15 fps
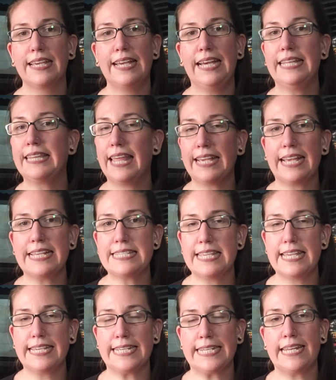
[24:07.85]
And like I
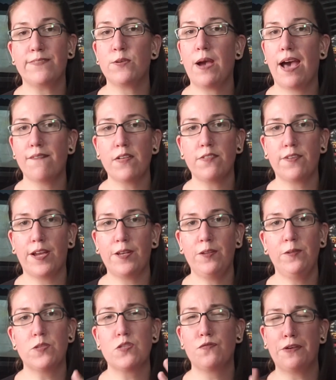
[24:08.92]
said, if you have a friend
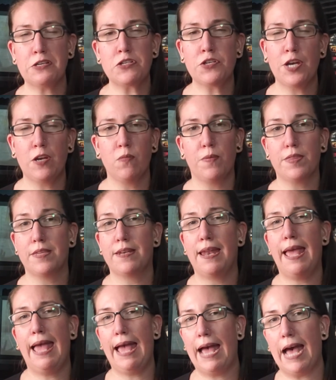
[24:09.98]
who's frustrated with an
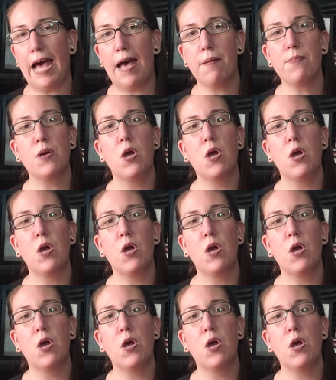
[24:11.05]
app